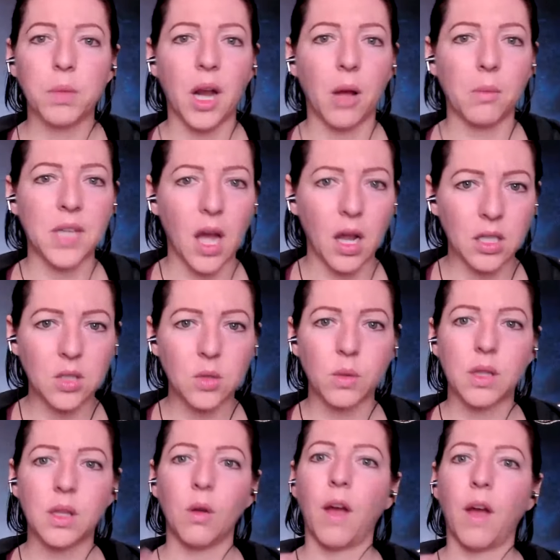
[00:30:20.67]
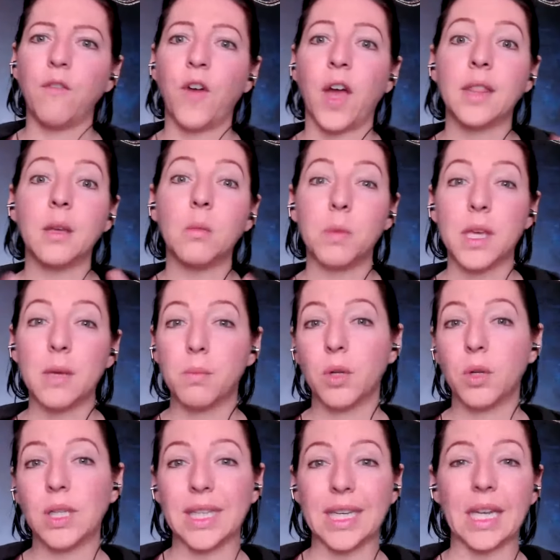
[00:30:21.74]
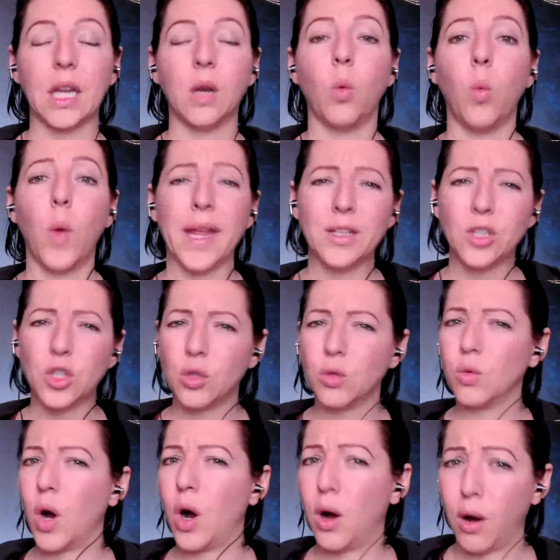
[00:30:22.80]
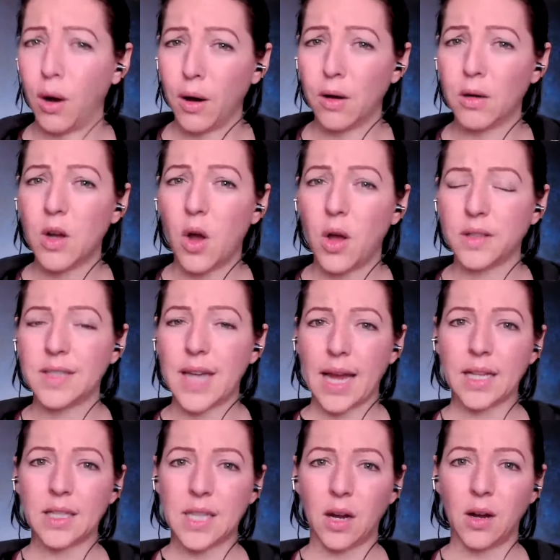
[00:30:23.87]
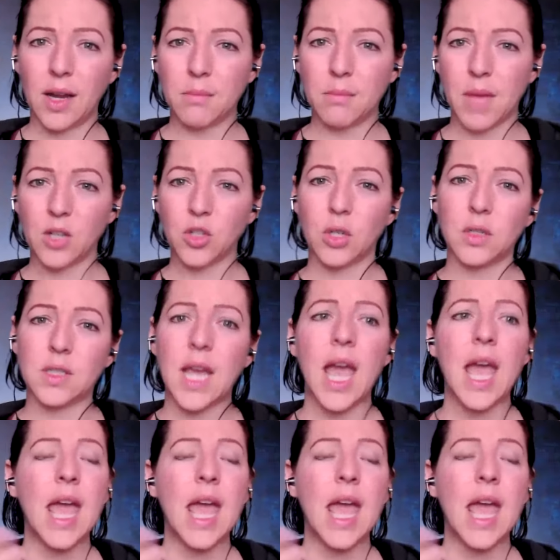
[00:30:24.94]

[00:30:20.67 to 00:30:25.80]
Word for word: but I'll be honest with you, I find that people lean way too hard on dietary measures.